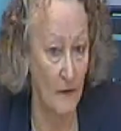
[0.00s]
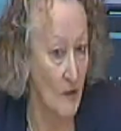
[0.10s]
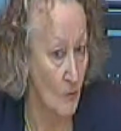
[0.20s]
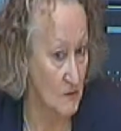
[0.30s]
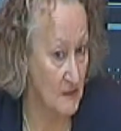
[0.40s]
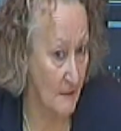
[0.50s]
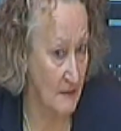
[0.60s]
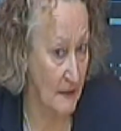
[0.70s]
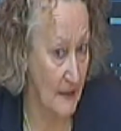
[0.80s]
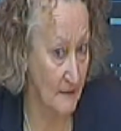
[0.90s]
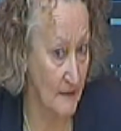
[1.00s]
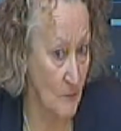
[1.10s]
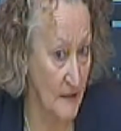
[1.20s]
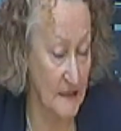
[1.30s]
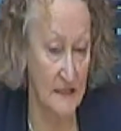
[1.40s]
What's happening at Hackney
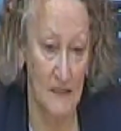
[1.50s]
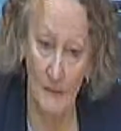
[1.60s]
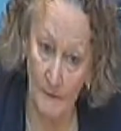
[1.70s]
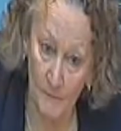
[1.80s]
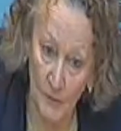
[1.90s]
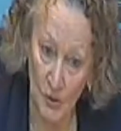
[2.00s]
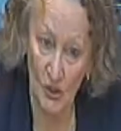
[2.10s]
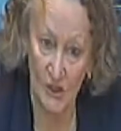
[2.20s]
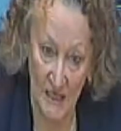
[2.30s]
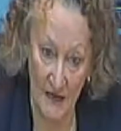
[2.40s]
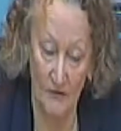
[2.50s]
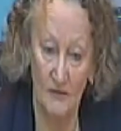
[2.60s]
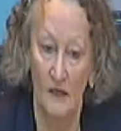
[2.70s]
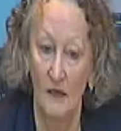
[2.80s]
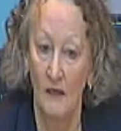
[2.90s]
Wick is they're being pushed out,
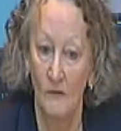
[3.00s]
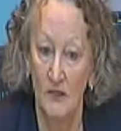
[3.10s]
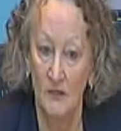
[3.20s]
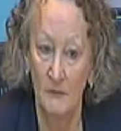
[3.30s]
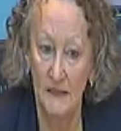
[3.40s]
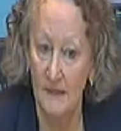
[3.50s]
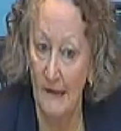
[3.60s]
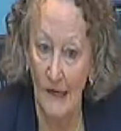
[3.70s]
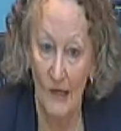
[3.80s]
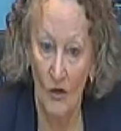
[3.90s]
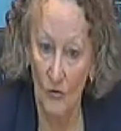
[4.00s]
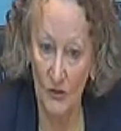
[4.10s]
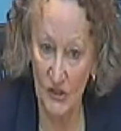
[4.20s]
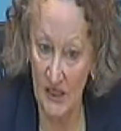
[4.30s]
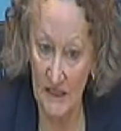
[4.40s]
which means longer
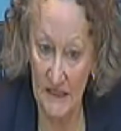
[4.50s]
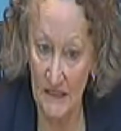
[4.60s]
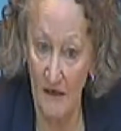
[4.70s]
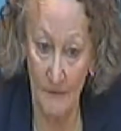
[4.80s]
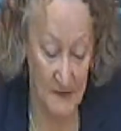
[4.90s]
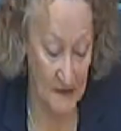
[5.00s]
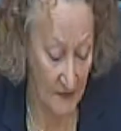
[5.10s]
journey times,